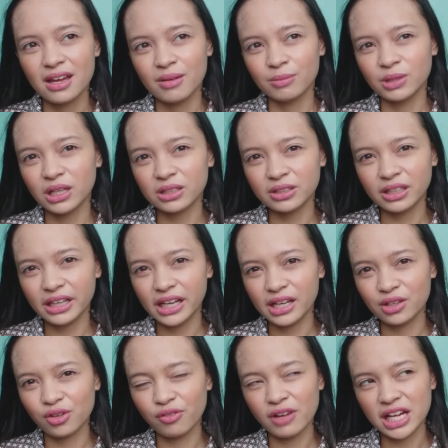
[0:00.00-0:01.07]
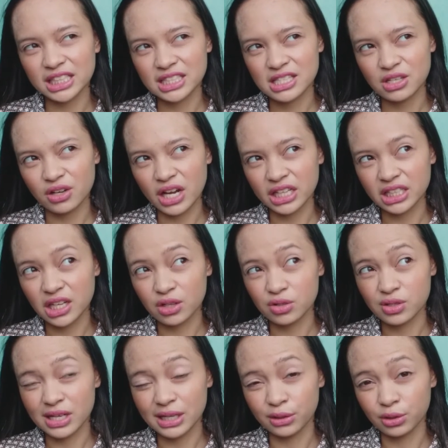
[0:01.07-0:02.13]
not really into fantasy right now,
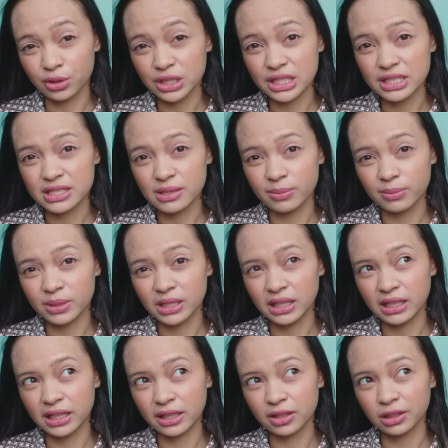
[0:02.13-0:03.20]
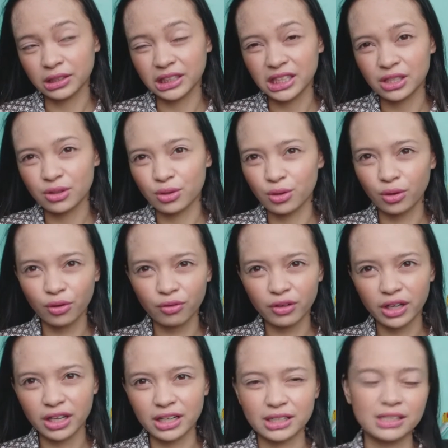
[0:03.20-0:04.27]
so I'll read something like Colleen Hoover
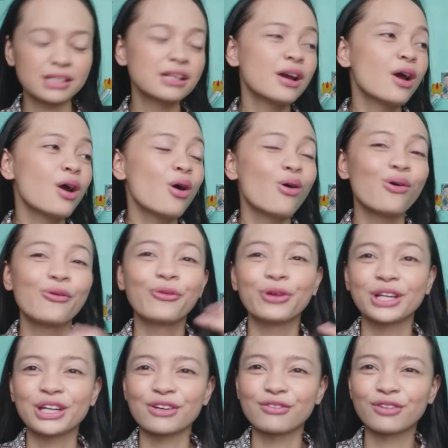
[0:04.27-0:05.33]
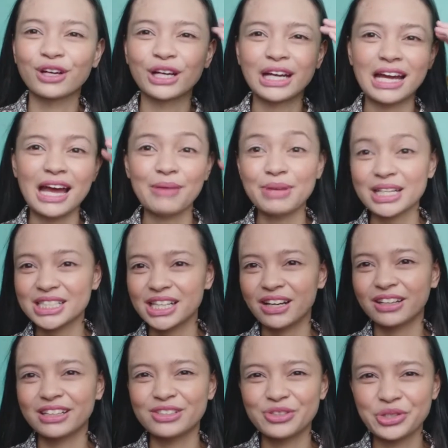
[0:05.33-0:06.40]
and whatever. I'm actually
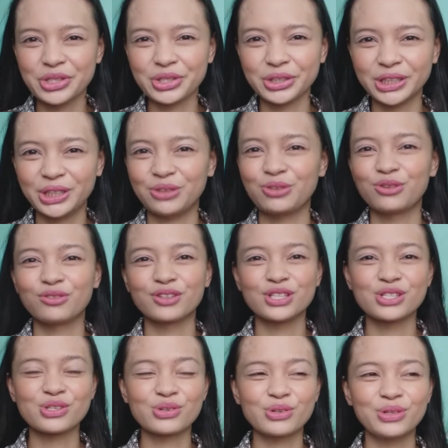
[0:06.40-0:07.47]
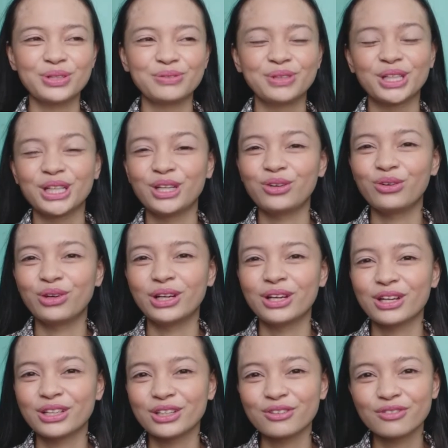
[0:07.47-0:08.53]
gonna do a Colleen Hoover soon. I'm gonna do
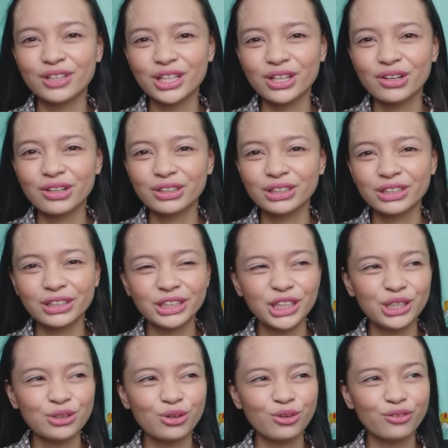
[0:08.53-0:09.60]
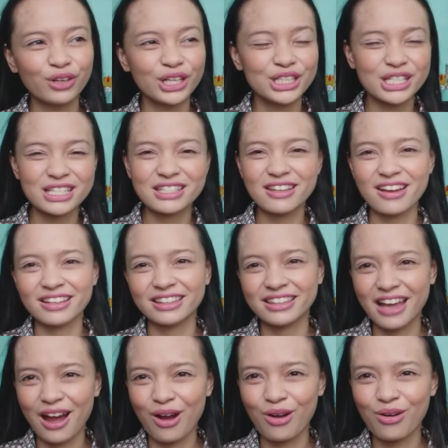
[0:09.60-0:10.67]
another video on Colleen Hoover, just not
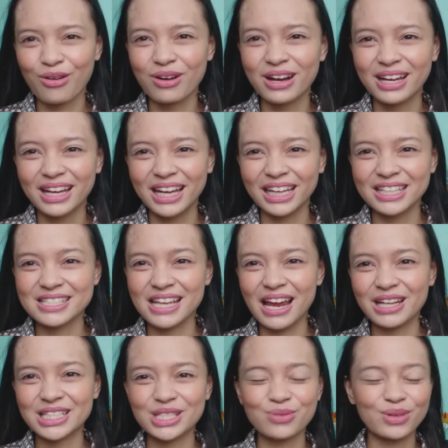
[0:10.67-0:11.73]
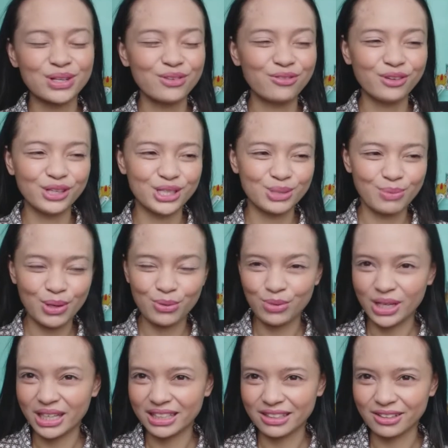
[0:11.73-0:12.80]
now, because I just wanna finish my
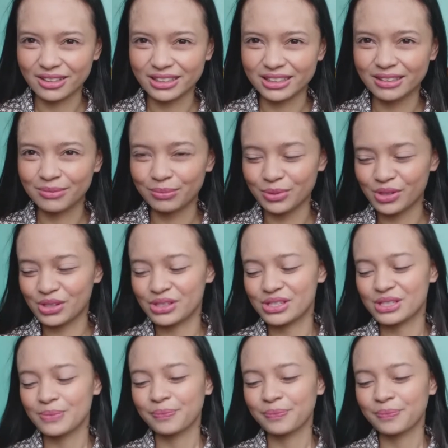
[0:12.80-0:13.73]
Wikathon books.